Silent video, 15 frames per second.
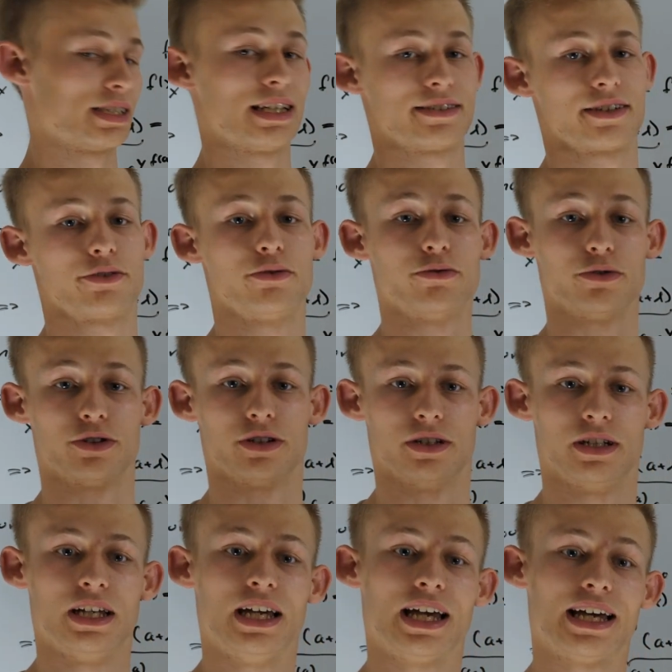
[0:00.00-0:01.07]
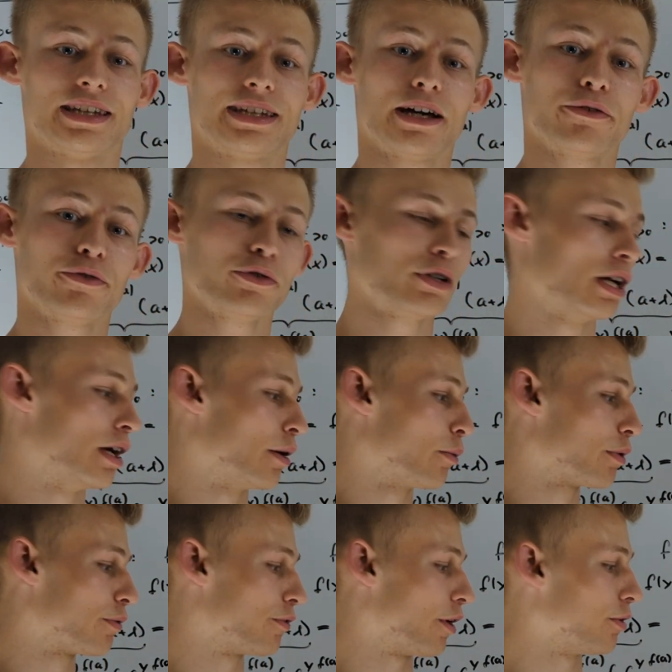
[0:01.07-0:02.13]
as a solution. And therefore, we
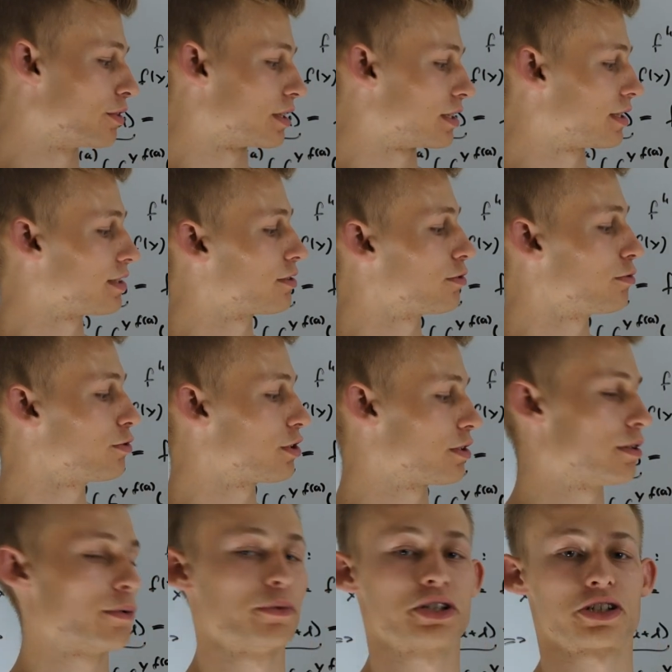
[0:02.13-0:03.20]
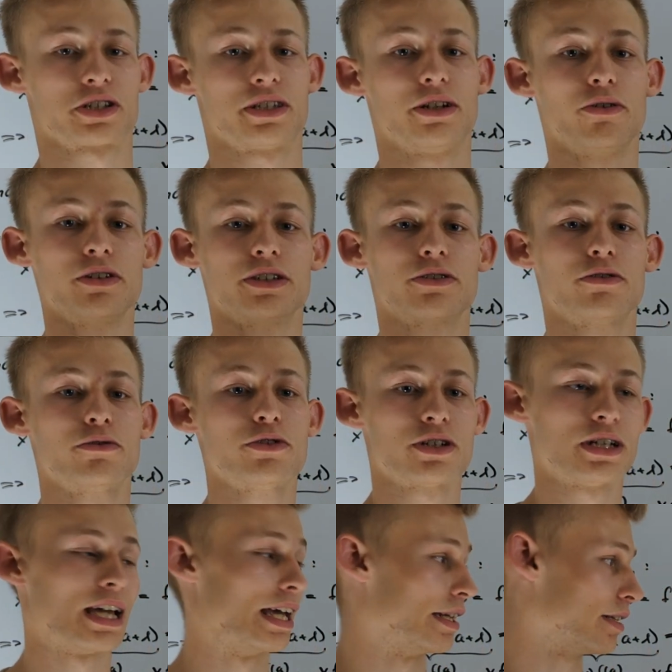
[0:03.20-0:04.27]
found the solution, which is the only solution,
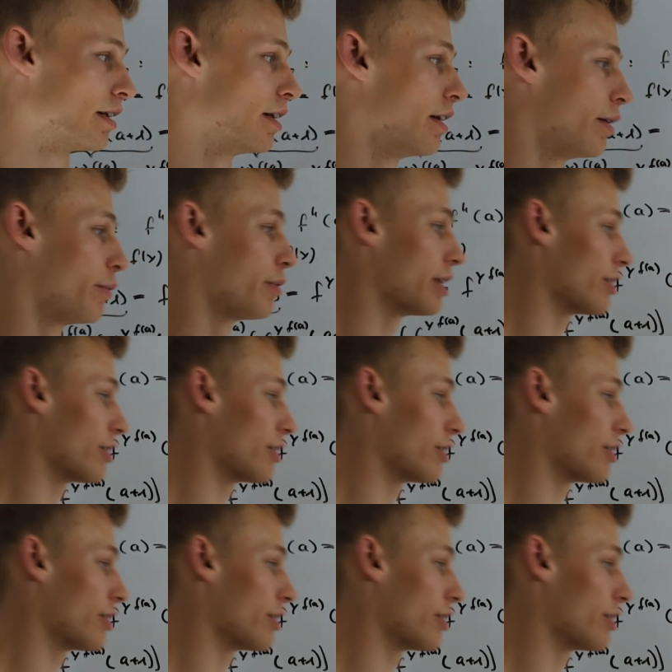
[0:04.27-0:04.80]
and we are